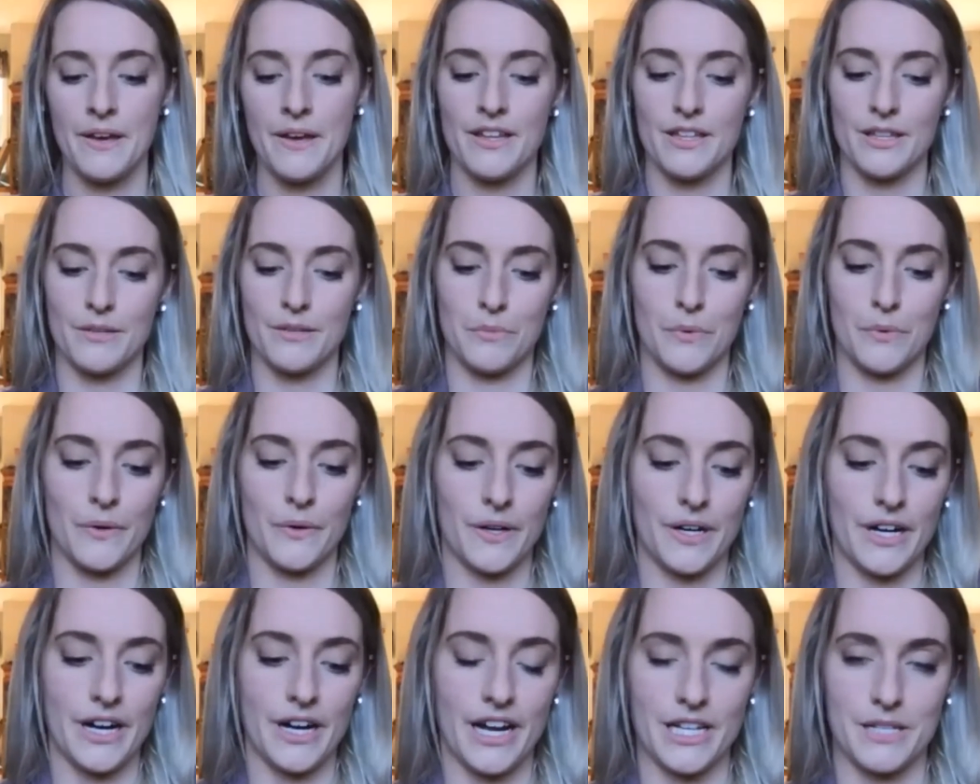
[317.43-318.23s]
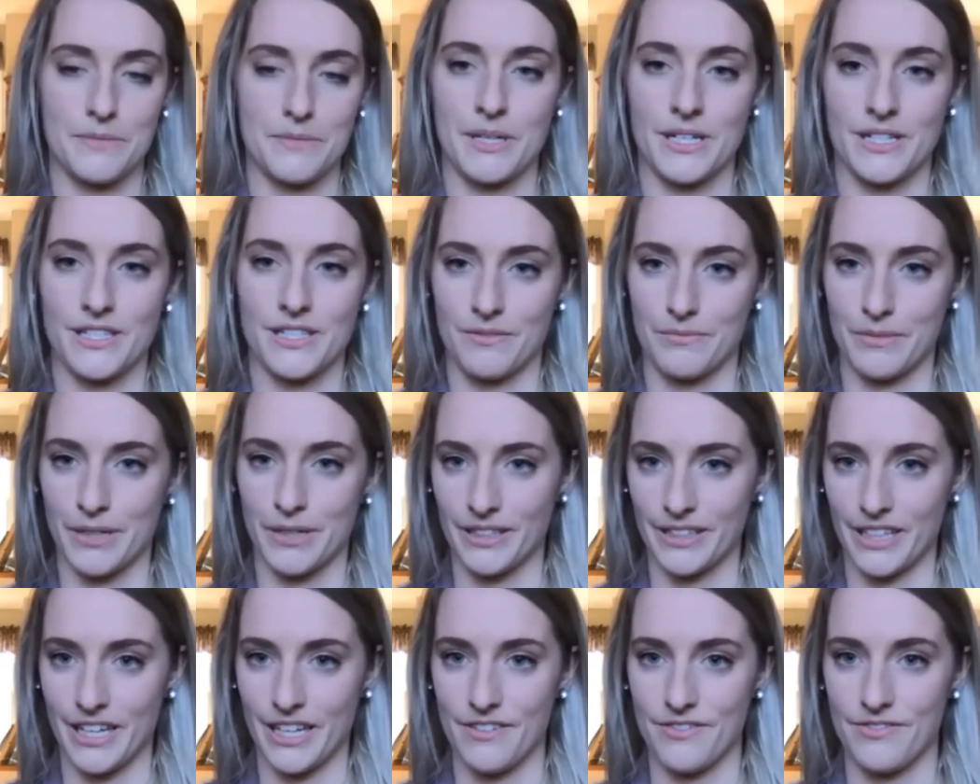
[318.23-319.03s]
The more aspects of my
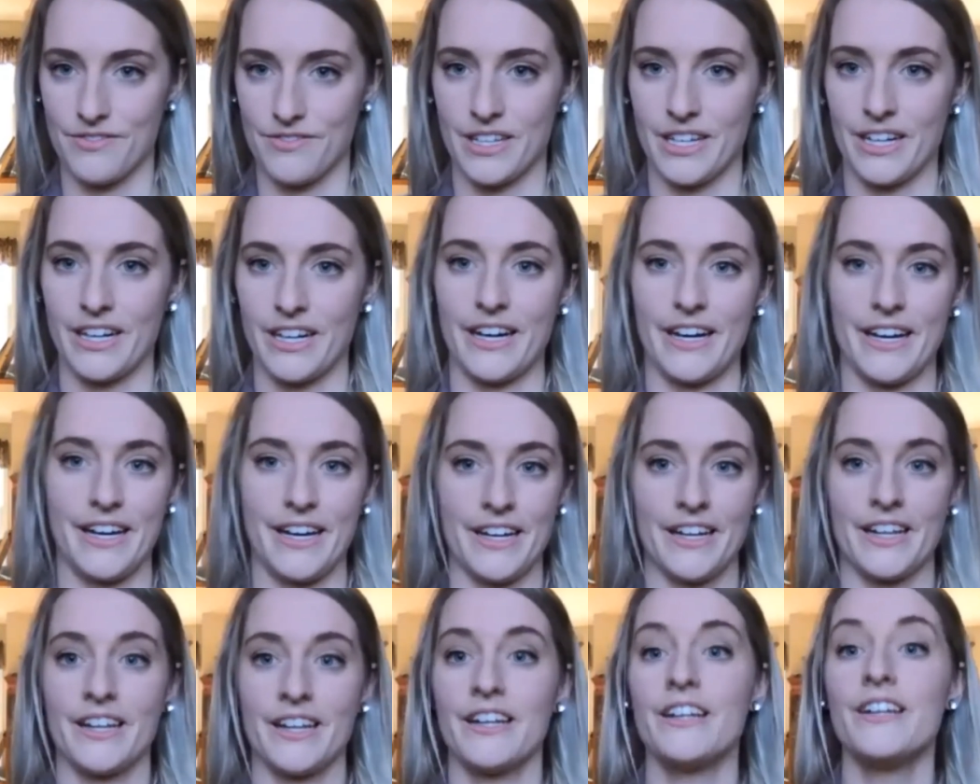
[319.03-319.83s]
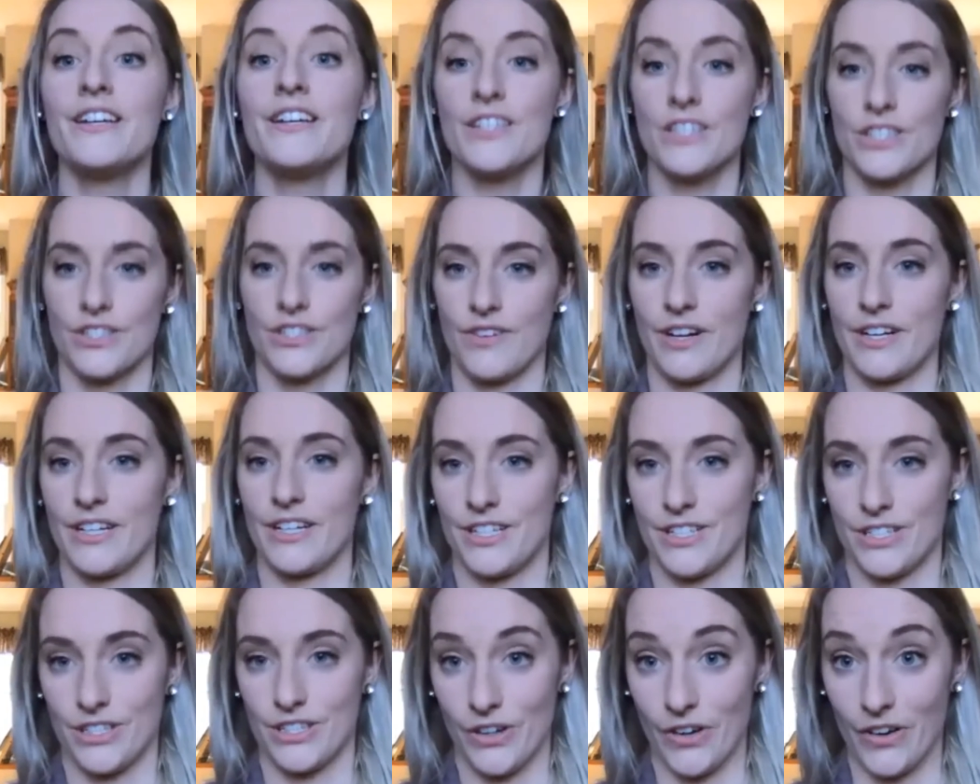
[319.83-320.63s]
life that I
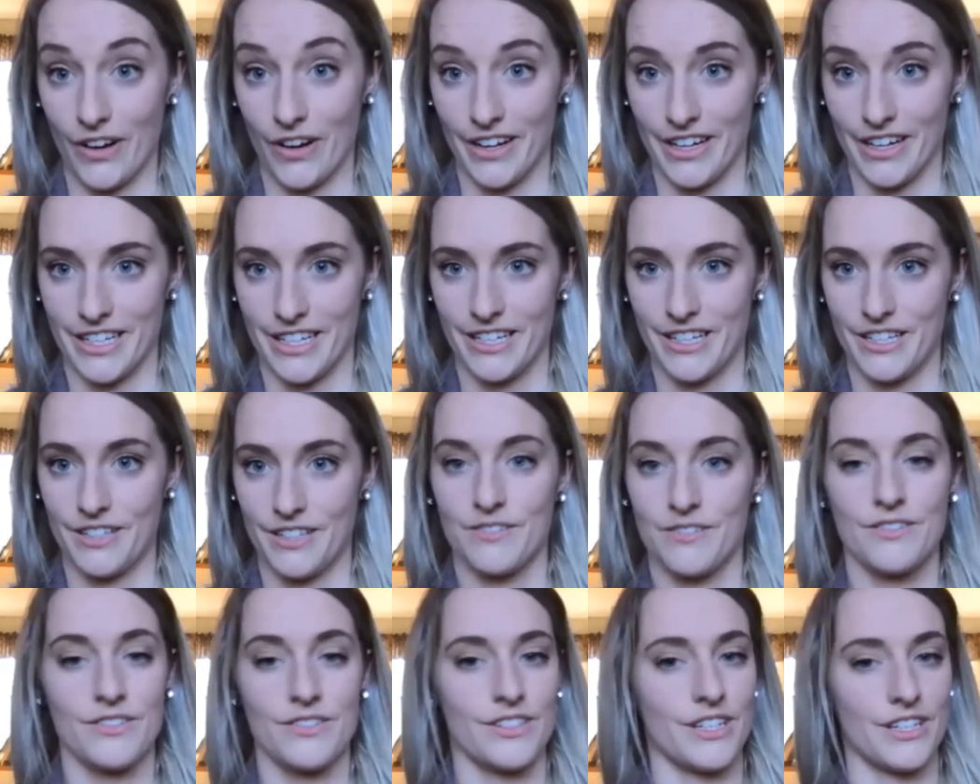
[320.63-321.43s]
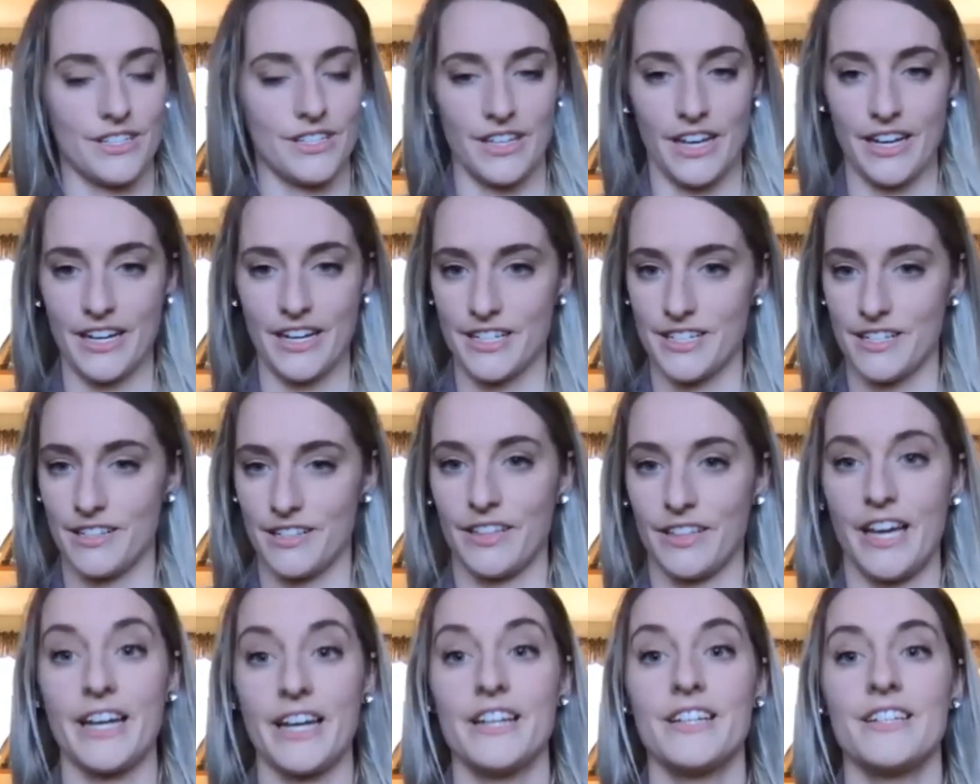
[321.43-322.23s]
surrendered to God and decided to
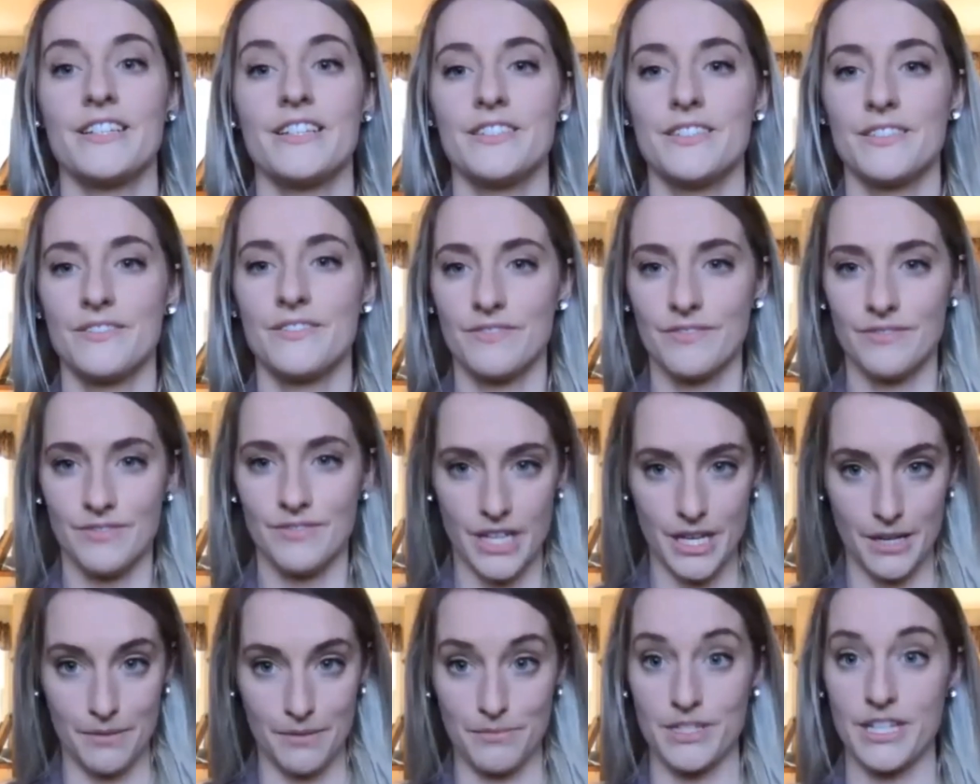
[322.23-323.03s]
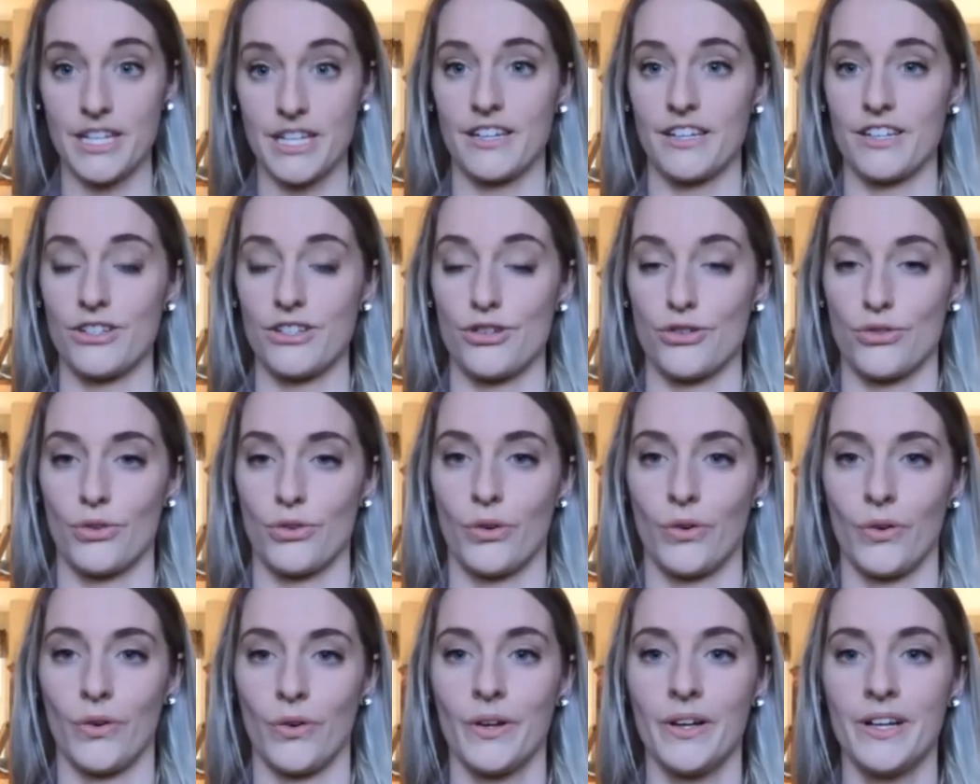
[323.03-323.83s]
let Him take
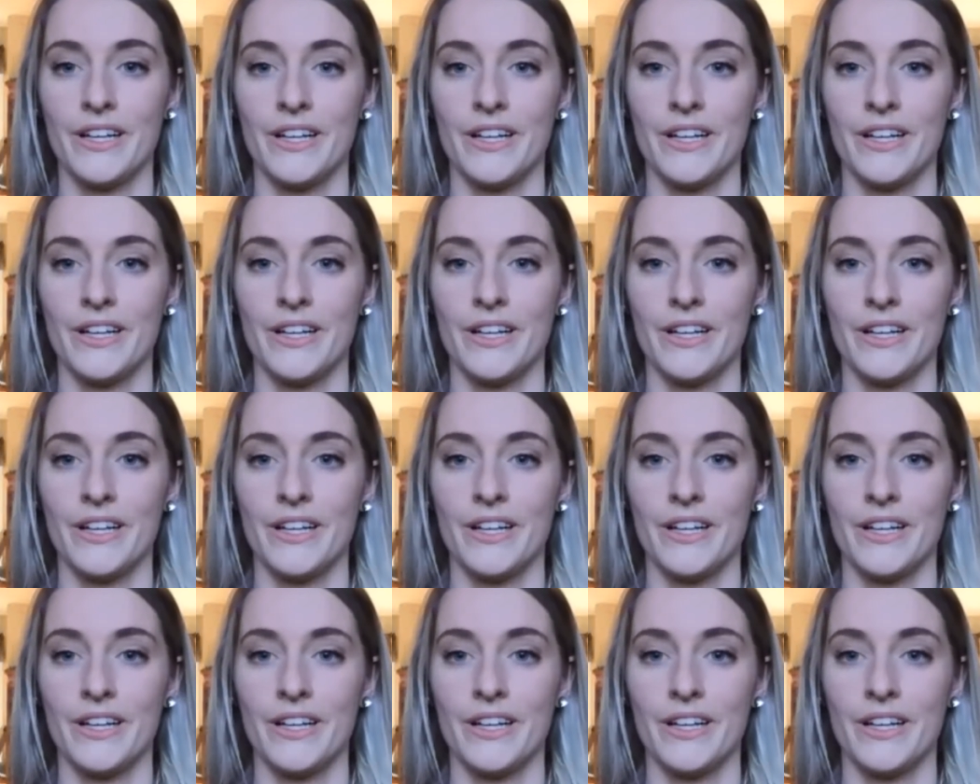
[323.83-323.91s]
control,